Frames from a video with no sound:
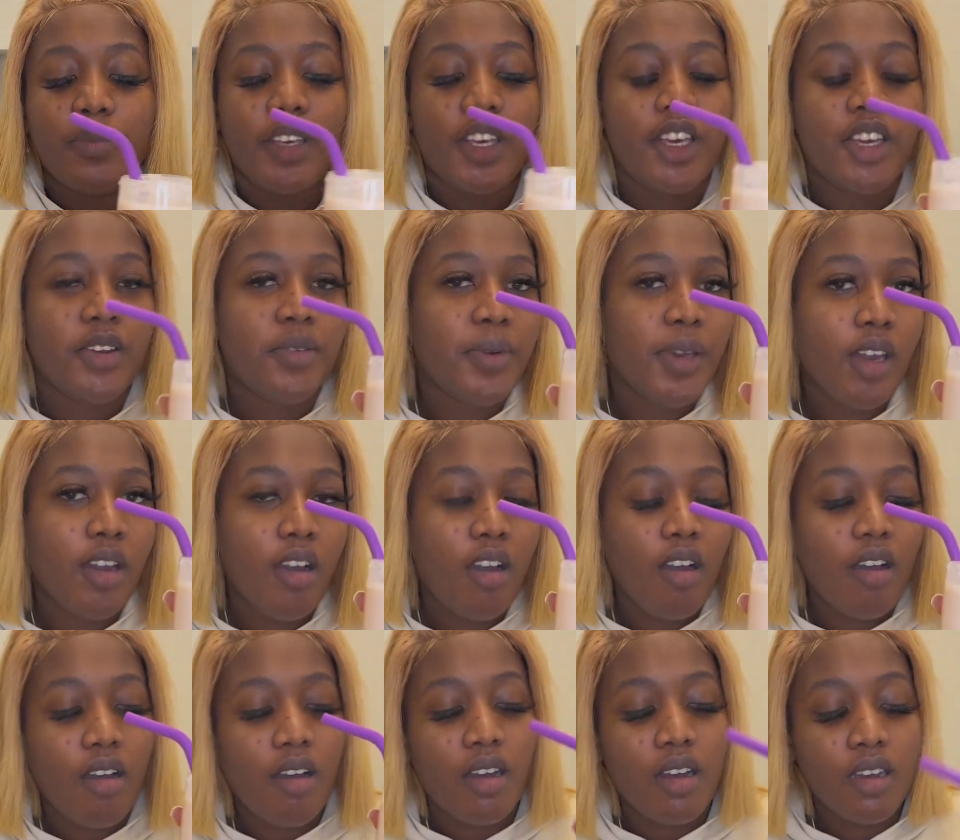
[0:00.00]
here we
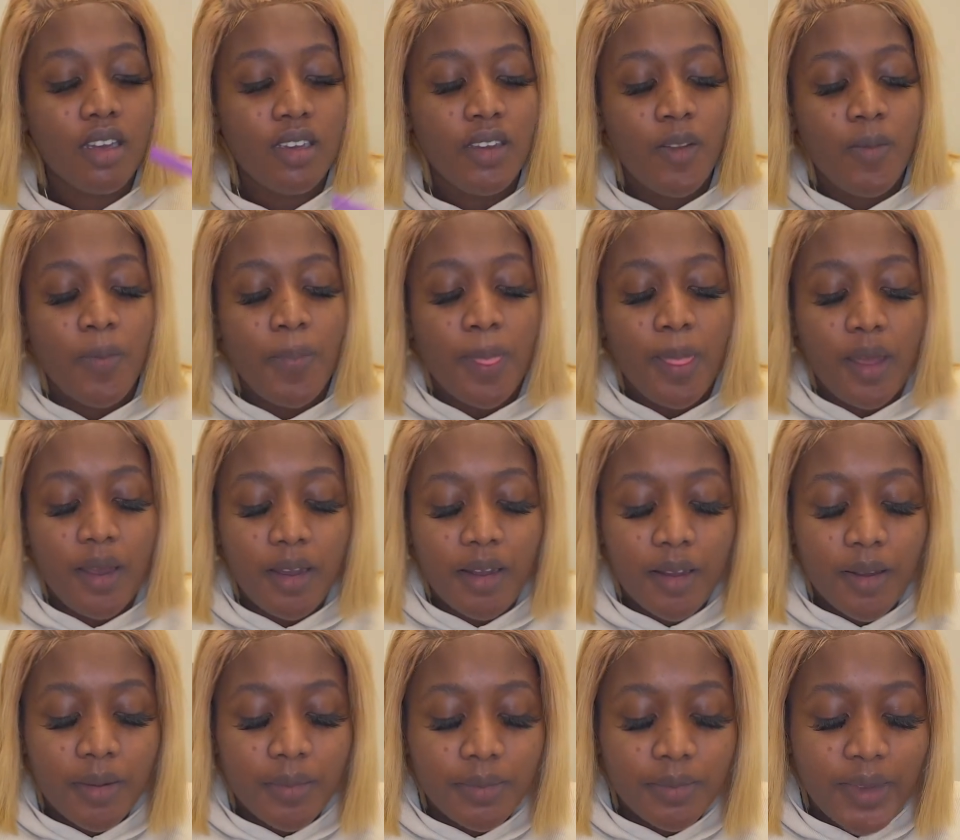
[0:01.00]
are.
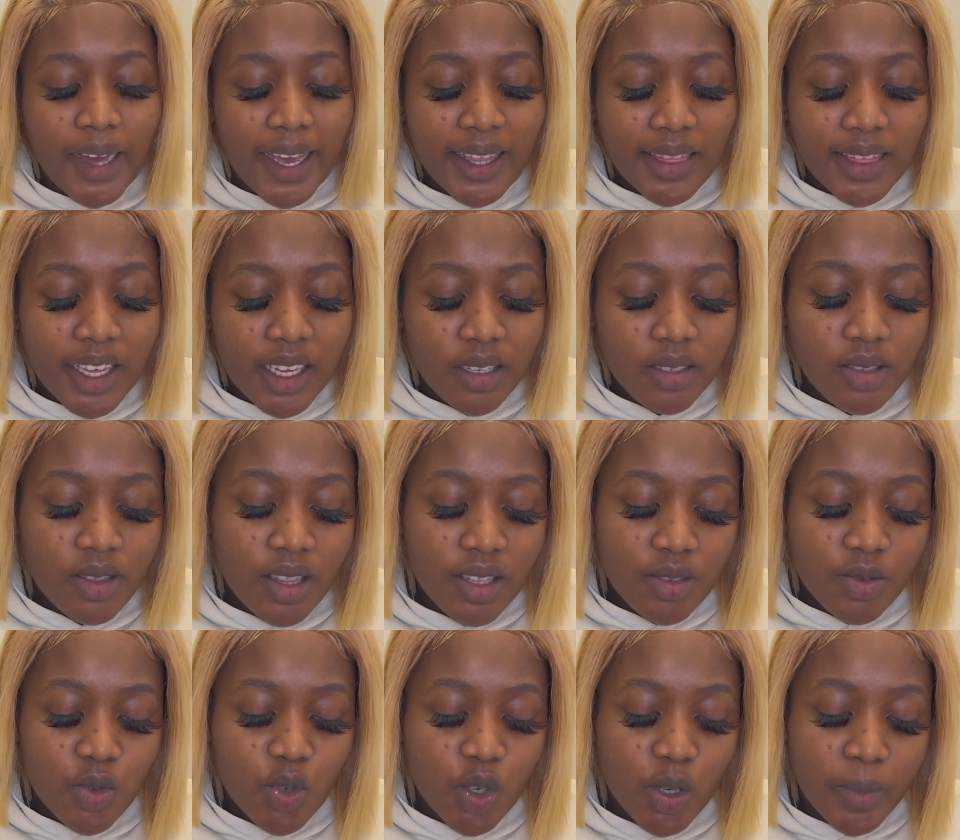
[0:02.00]
I think the
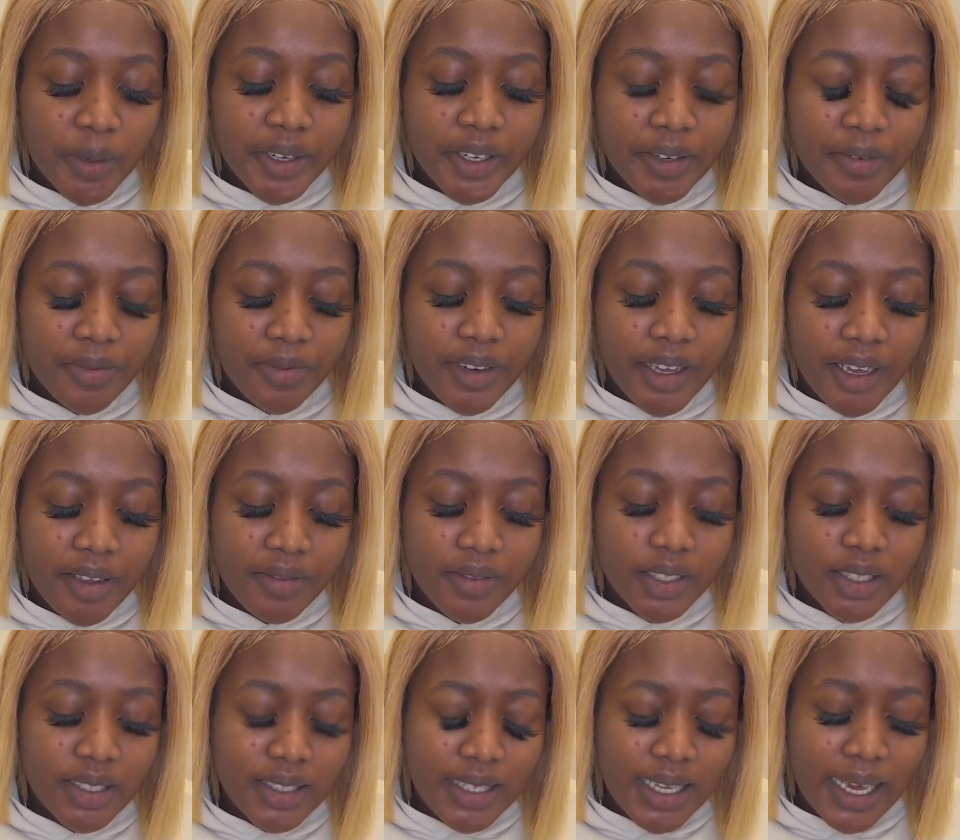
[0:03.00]
strawberry flavor
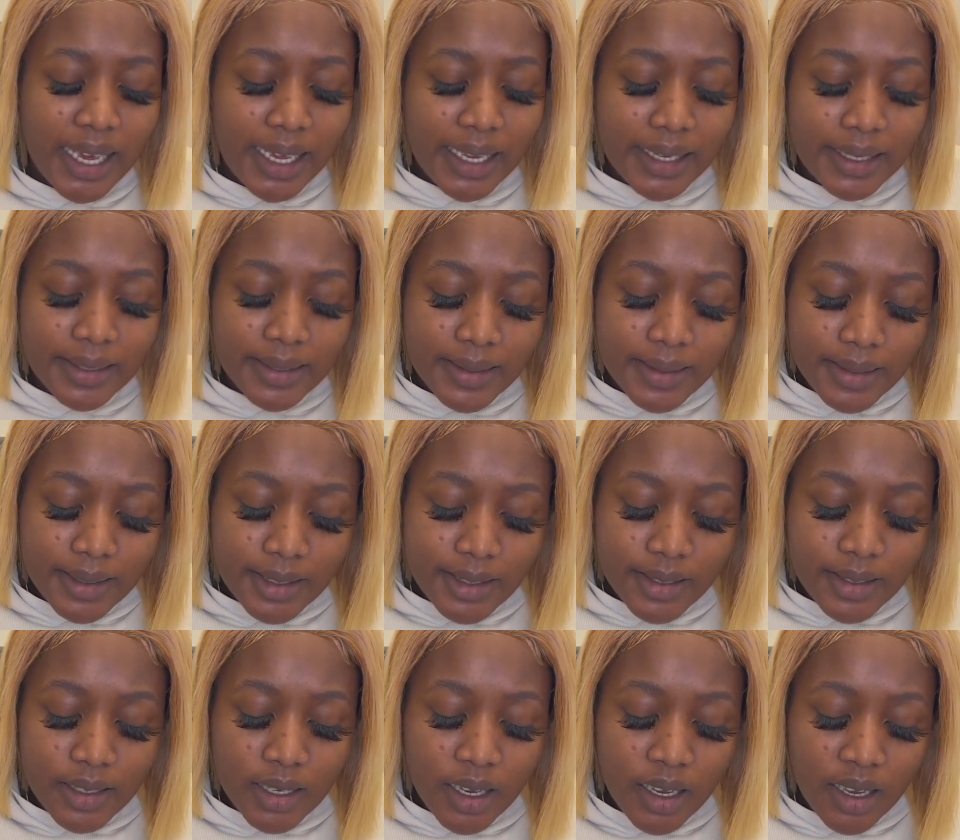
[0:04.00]

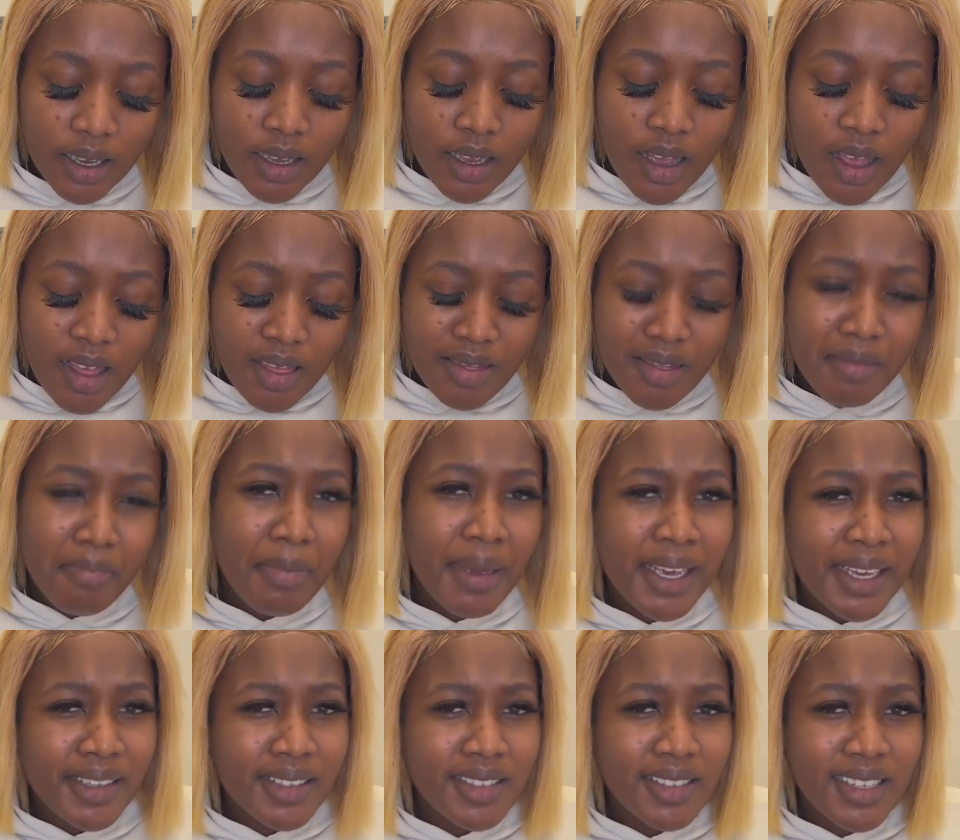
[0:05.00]
tastes the
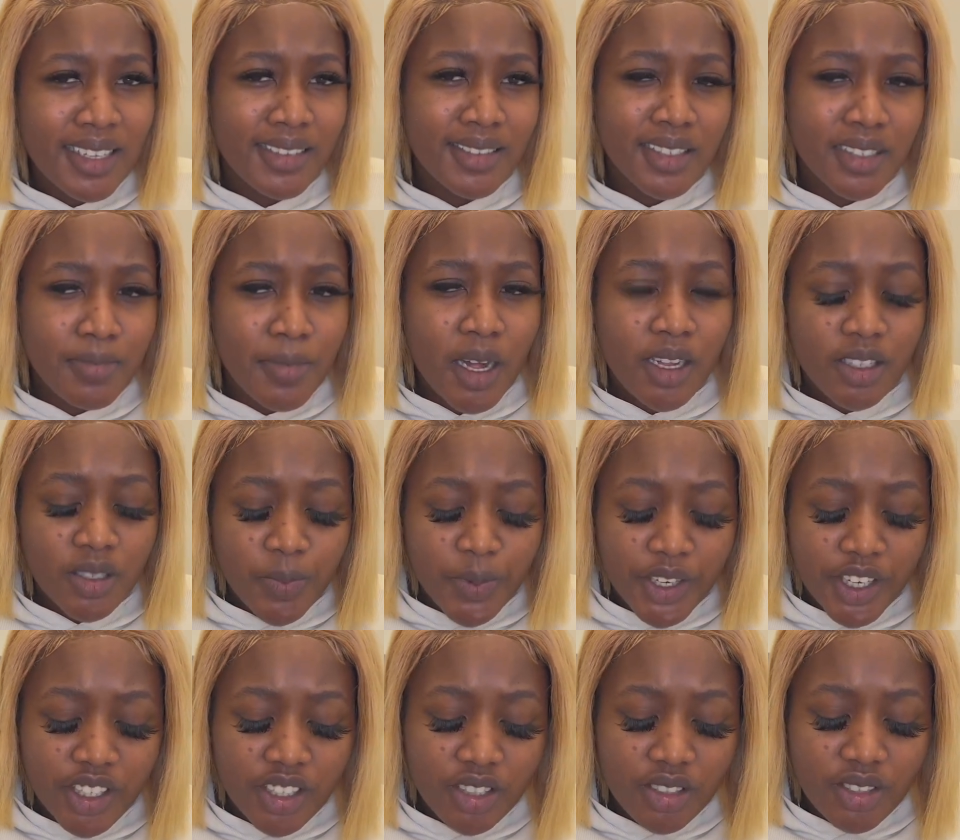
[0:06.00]
best and smells
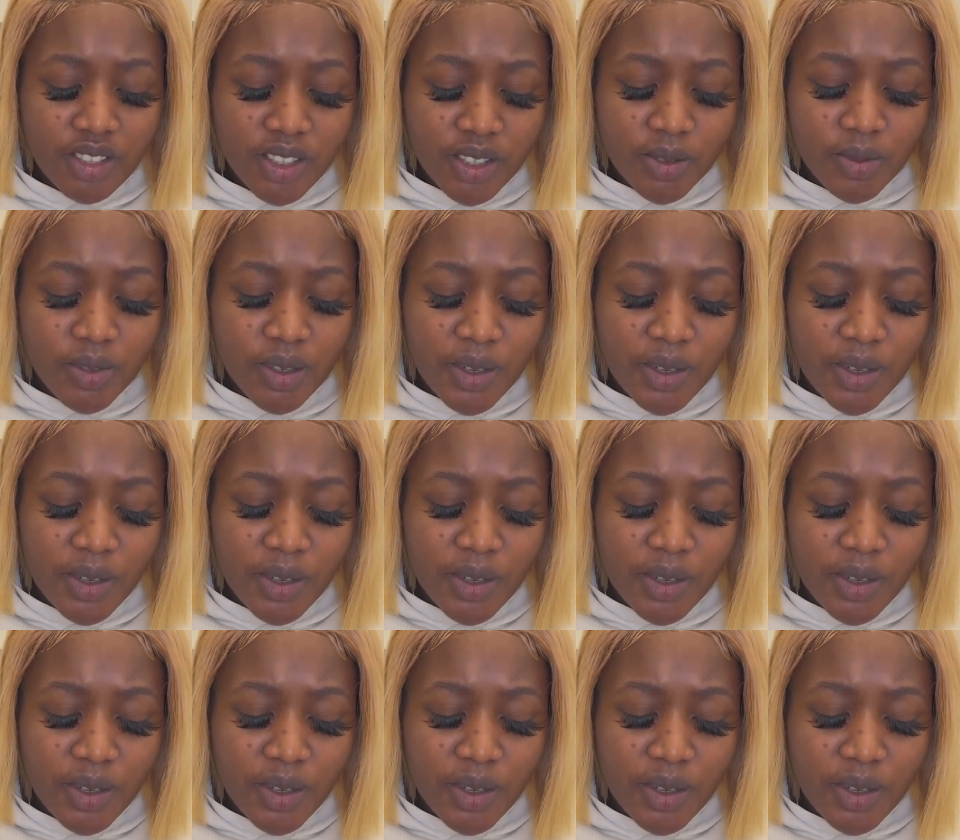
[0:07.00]
pretty good too.